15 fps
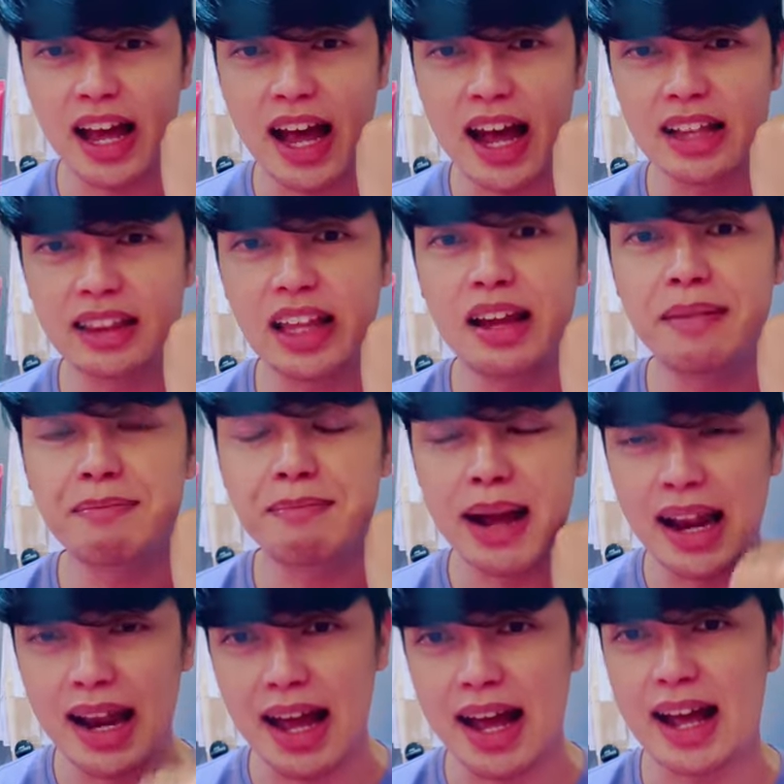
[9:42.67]
ating
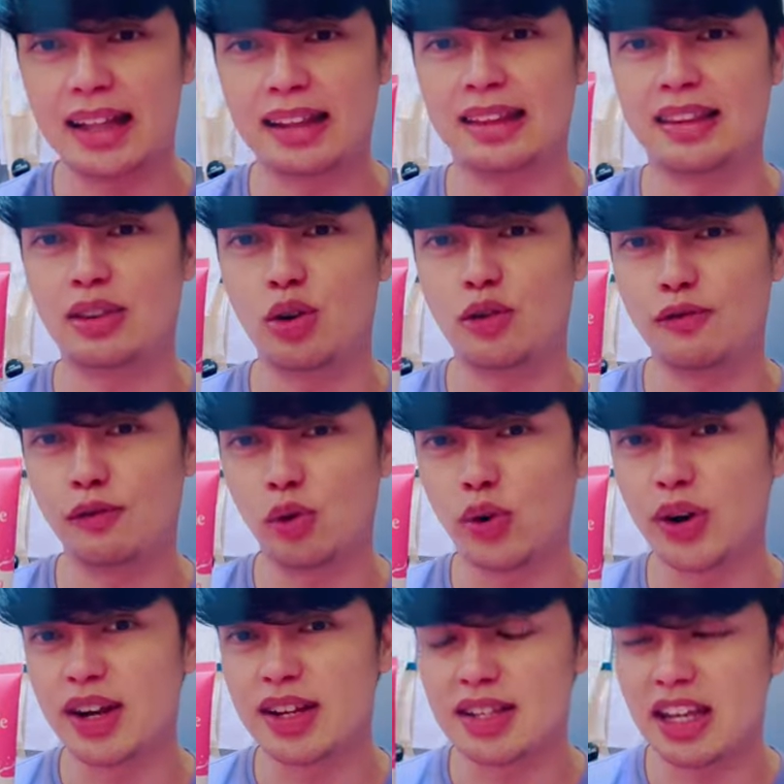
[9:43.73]
balat, of course.
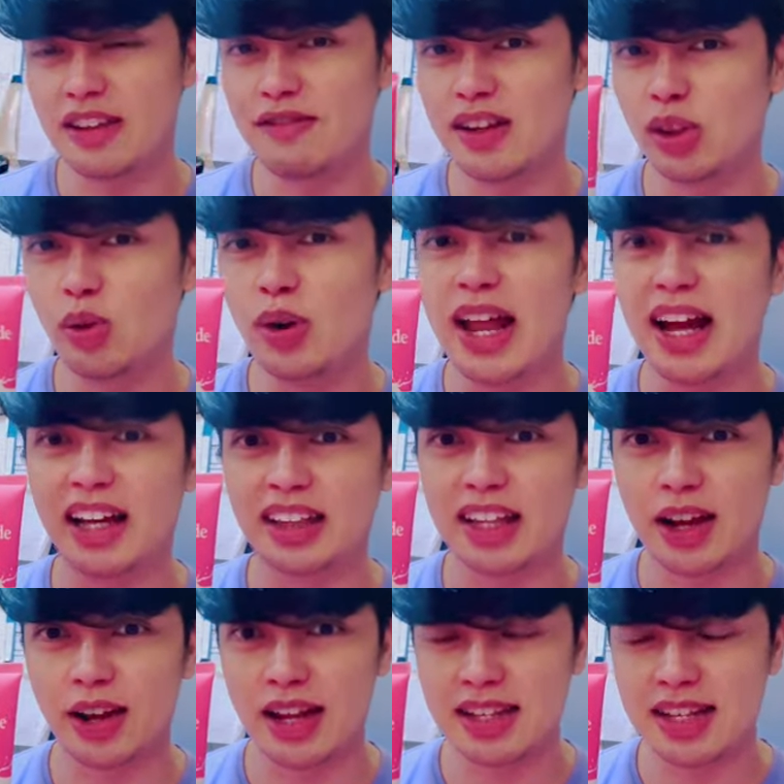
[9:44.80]
course, even though lagi
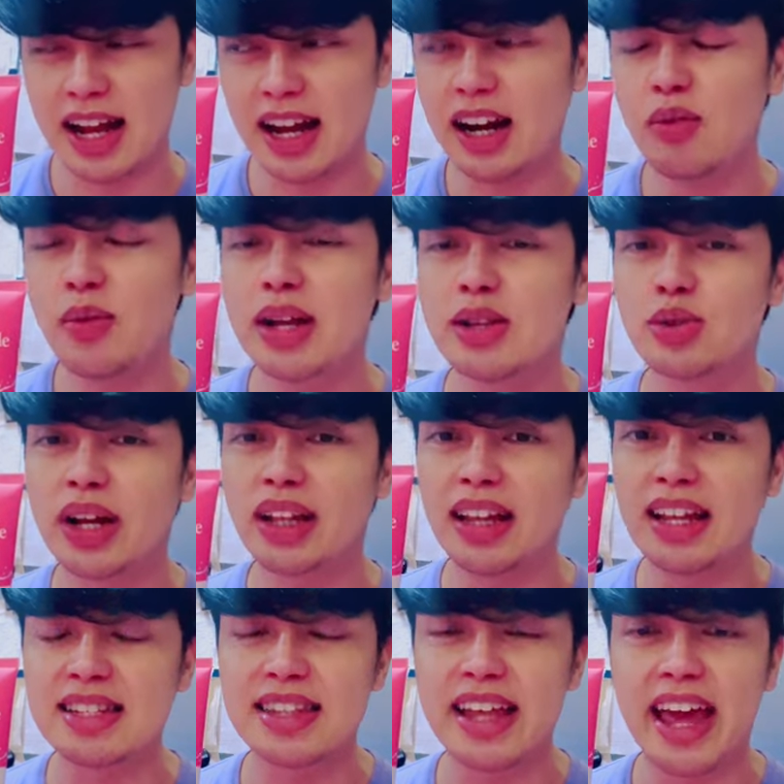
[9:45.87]
tayong nasa arawan, so at
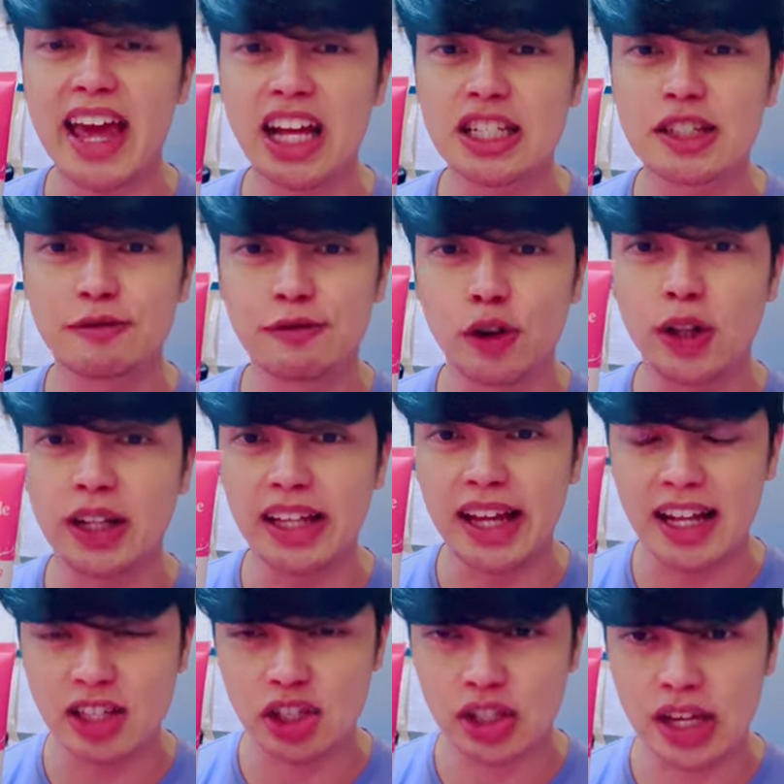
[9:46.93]
least
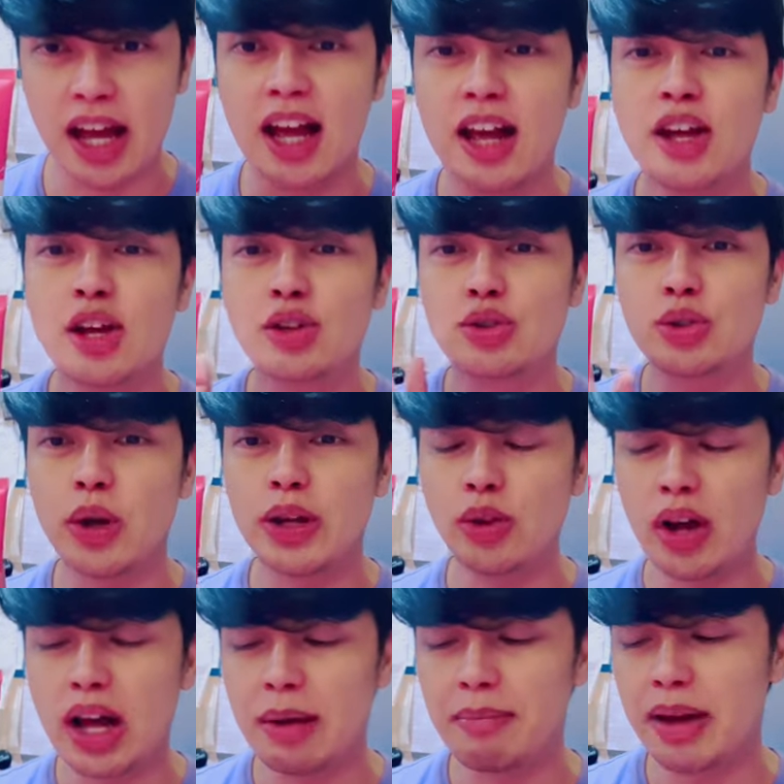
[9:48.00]
na-exfoliate siya. So
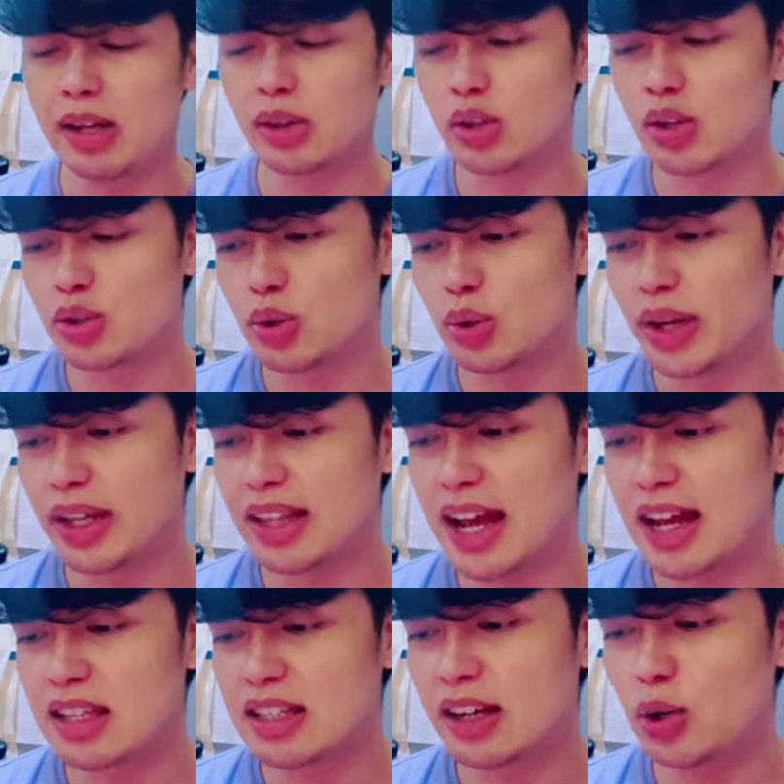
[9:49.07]
ano nga ba ito? So it
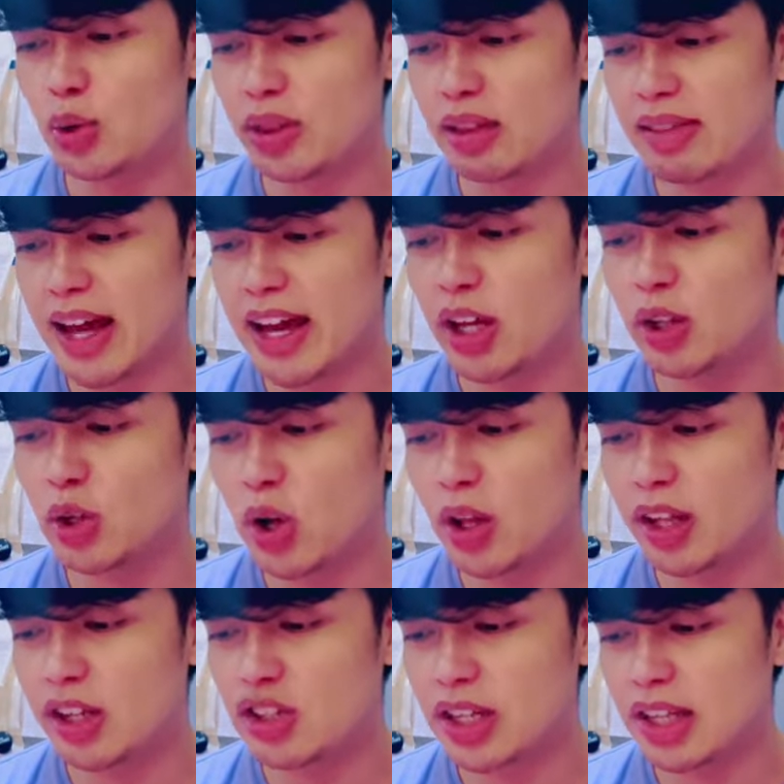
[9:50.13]
has glutathione,
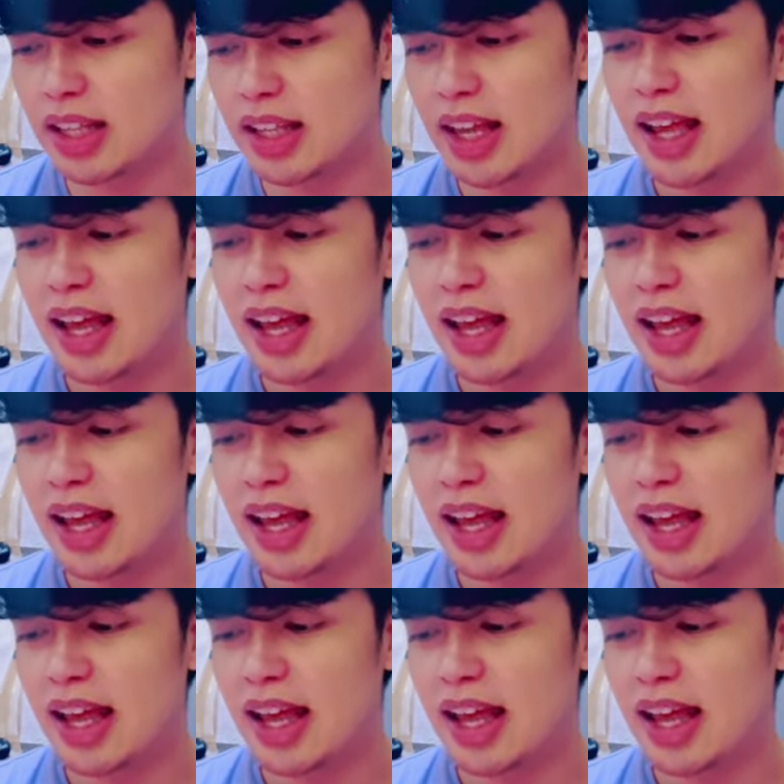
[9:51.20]
collagen,